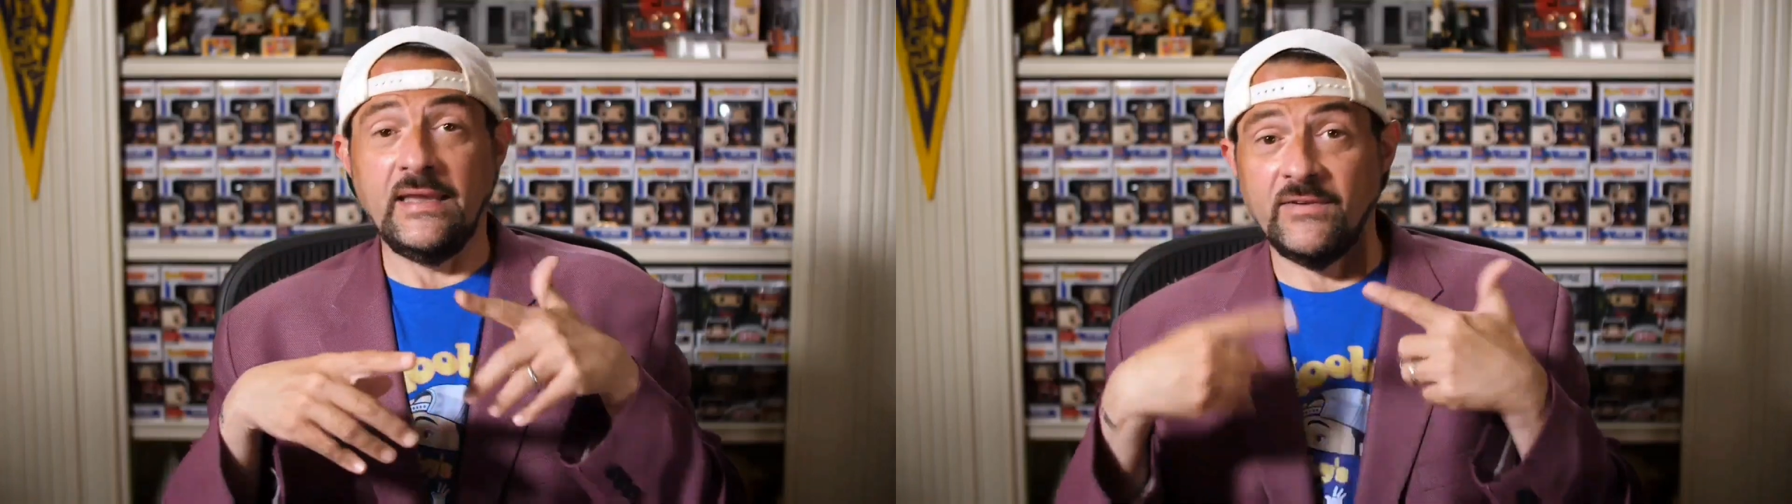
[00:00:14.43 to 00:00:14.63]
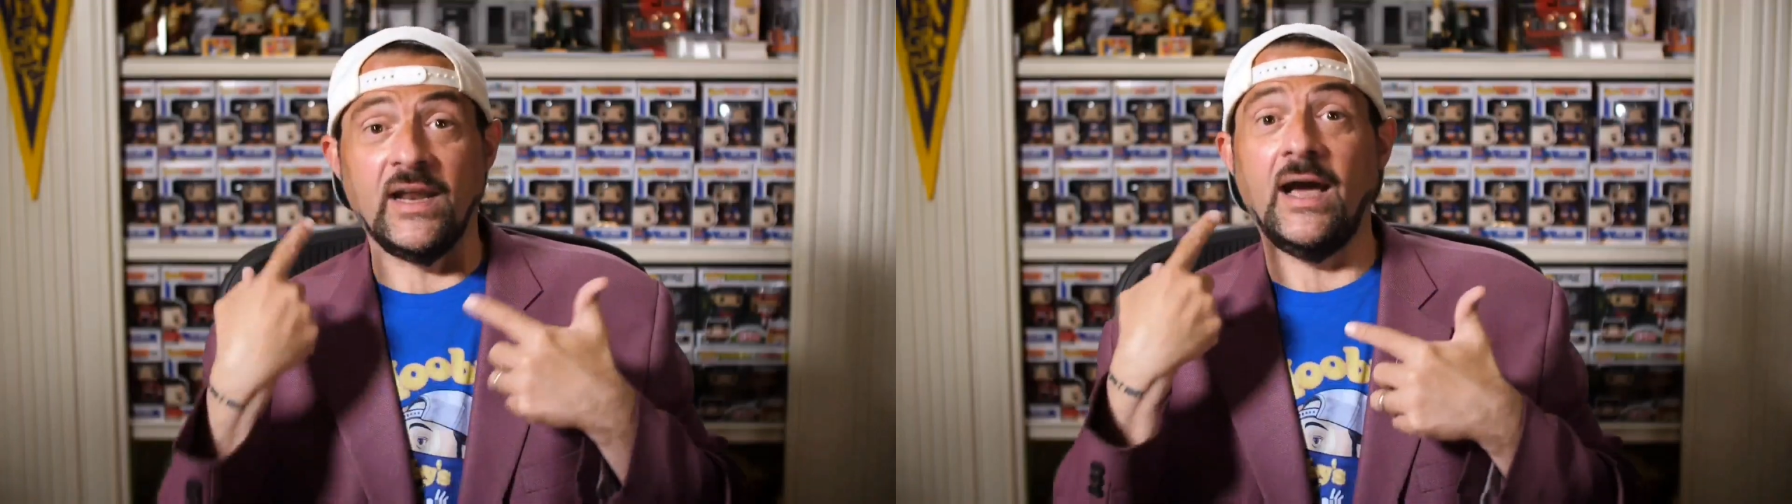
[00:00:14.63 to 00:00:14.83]

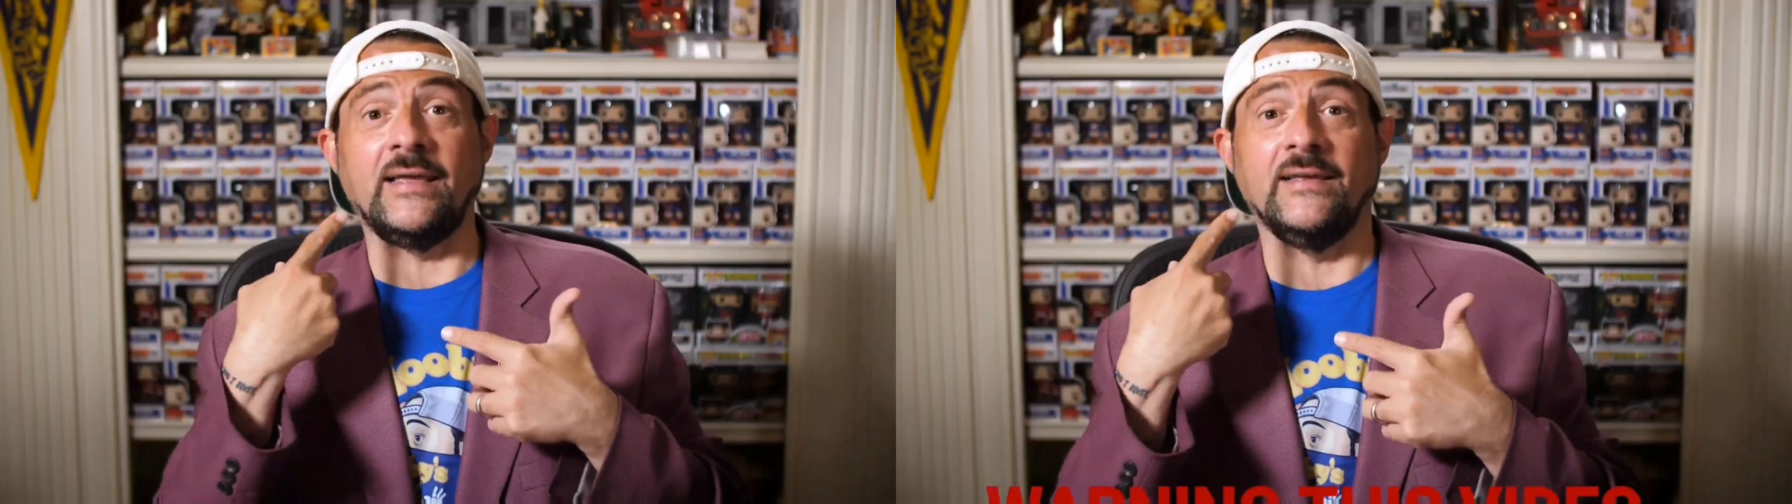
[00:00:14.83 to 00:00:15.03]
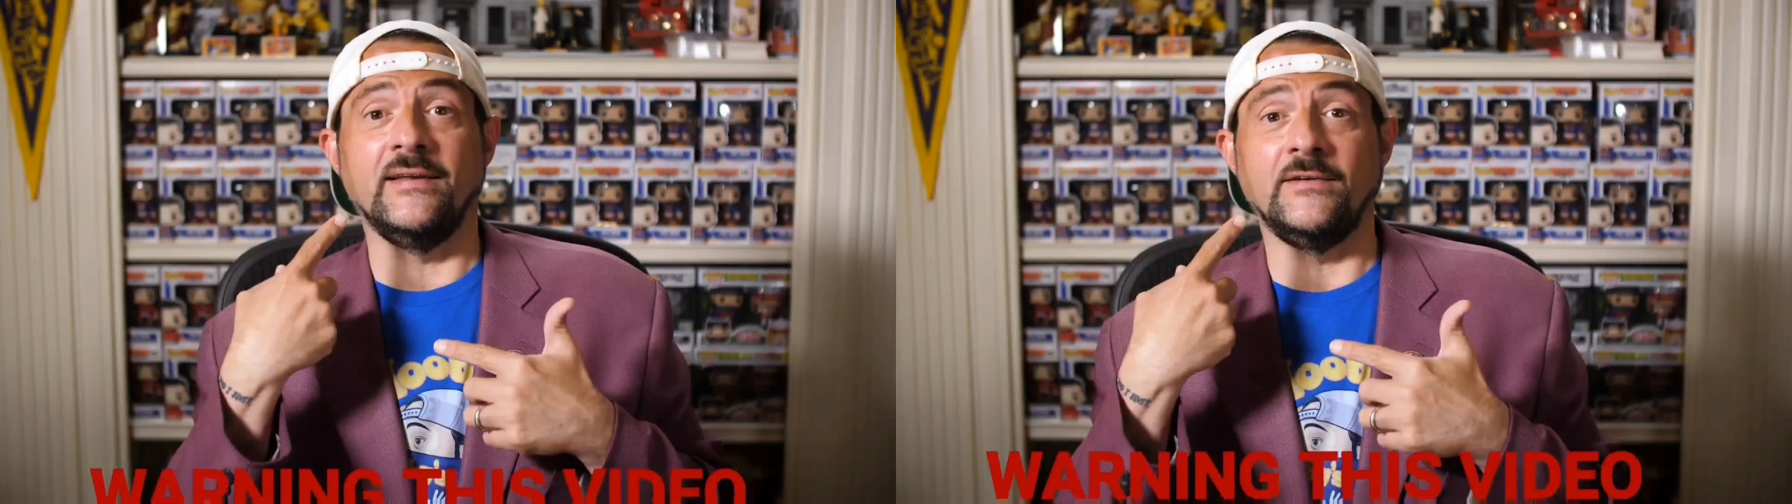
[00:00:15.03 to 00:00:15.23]
even
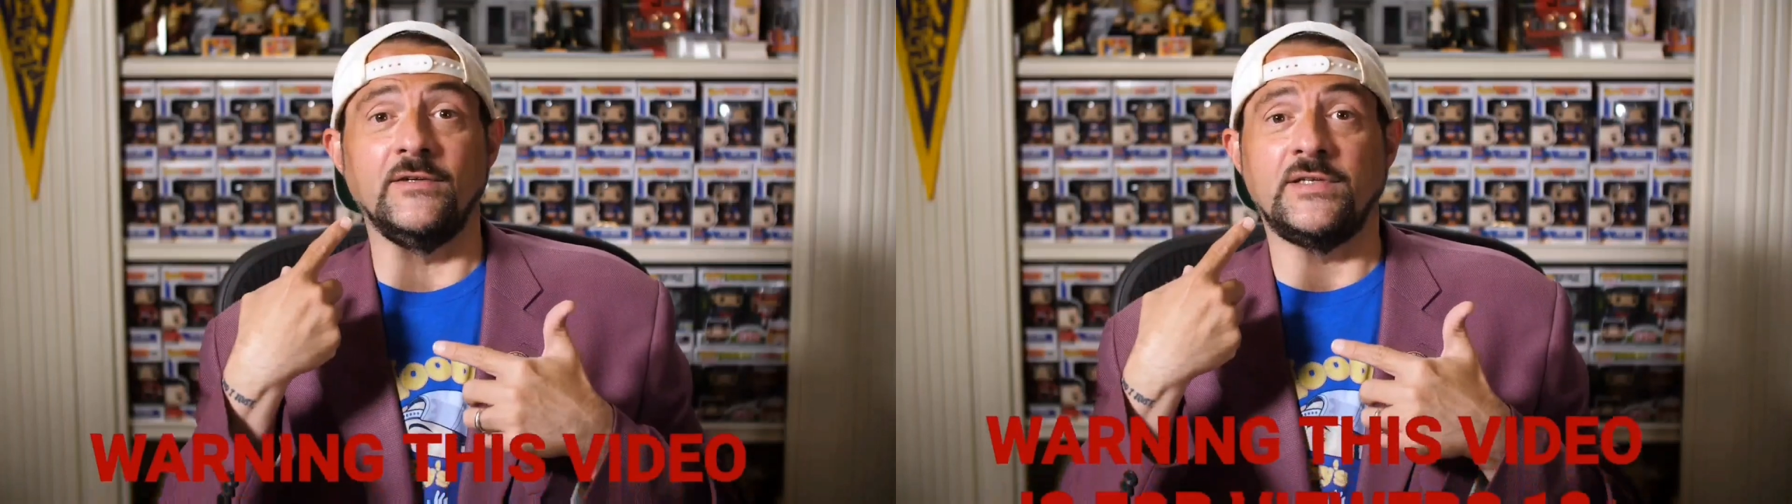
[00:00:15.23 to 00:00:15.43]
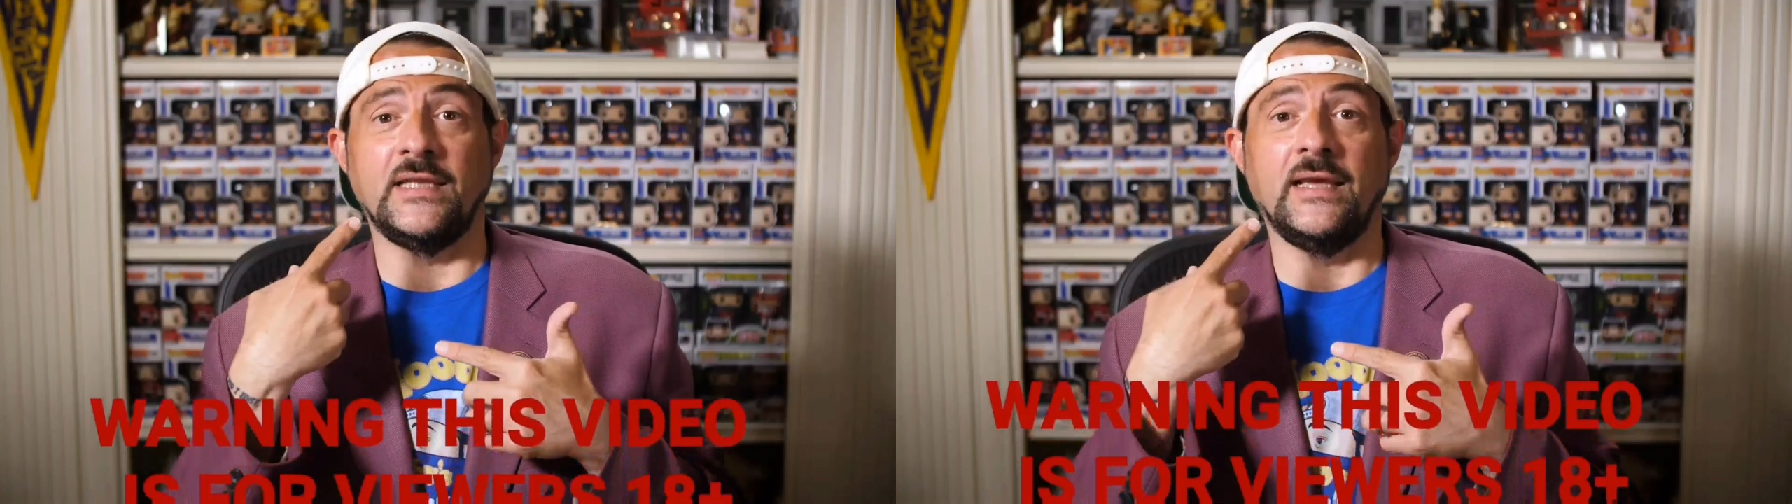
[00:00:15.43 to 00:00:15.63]
I can
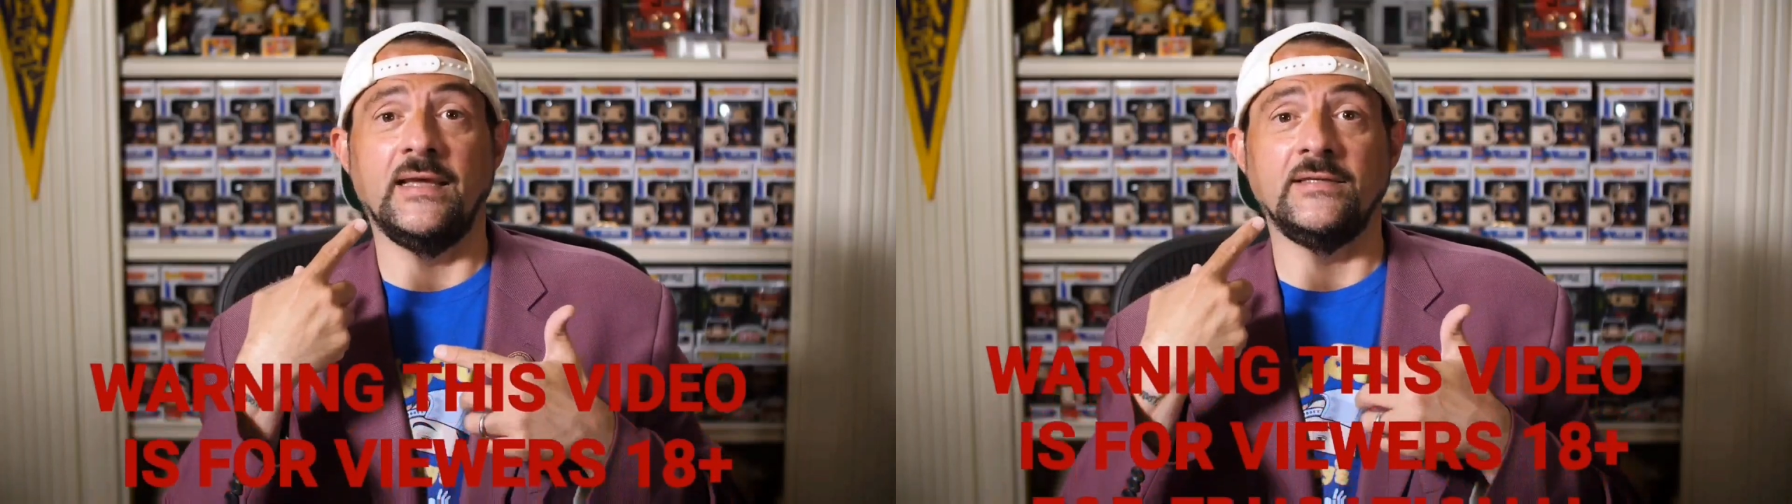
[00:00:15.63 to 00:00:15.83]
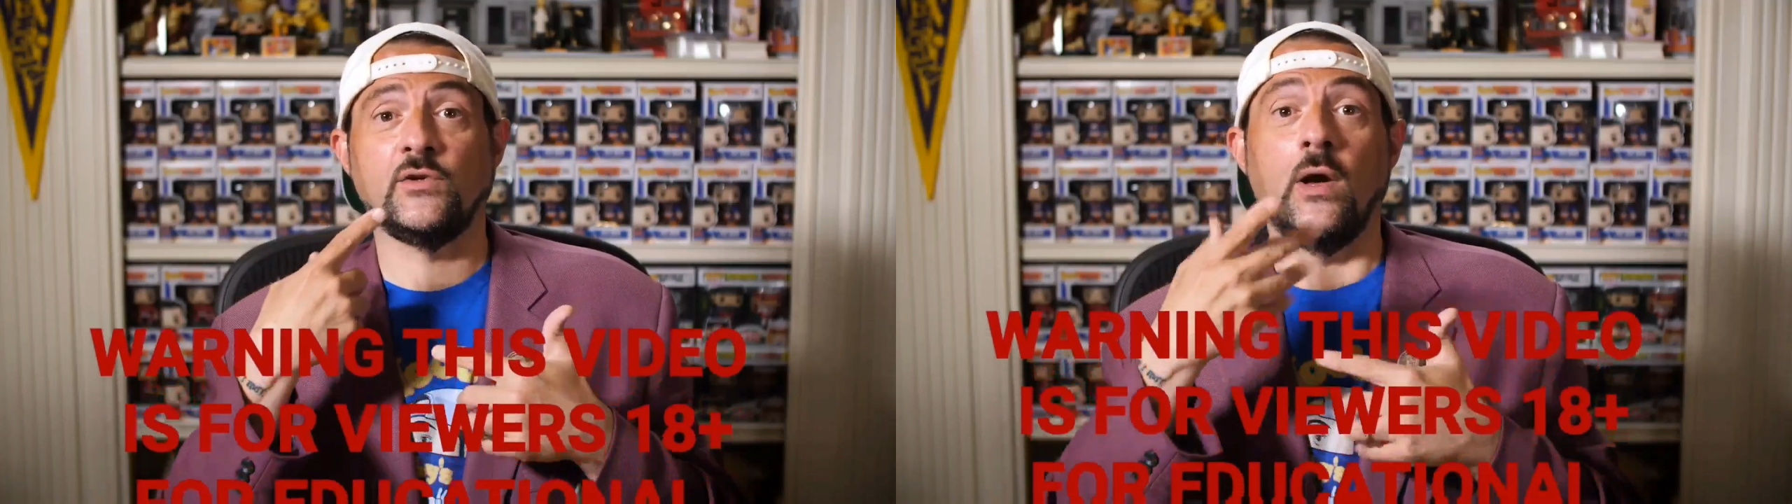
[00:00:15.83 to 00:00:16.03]
understand.